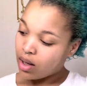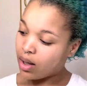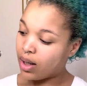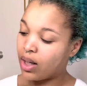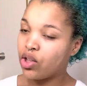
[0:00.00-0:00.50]

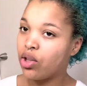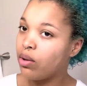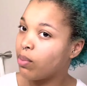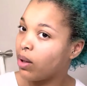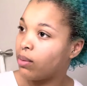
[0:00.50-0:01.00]
And I should
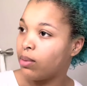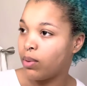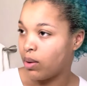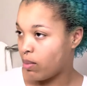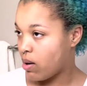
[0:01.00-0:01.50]
have probably
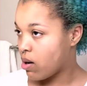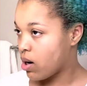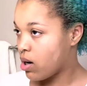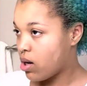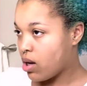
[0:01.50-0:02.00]
put a
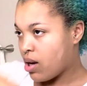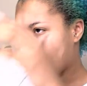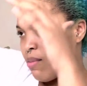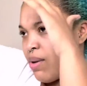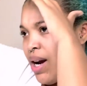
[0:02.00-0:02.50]
part,
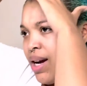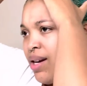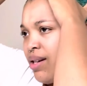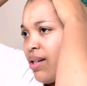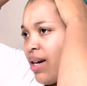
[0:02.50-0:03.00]
but I
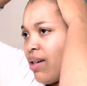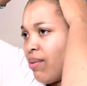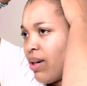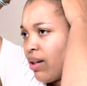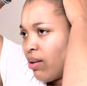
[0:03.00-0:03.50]
kind of like it
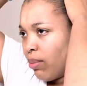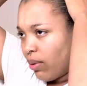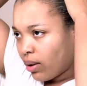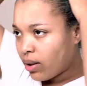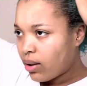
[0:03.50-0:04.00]
without the
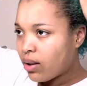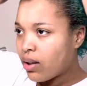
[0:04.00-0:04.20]
part.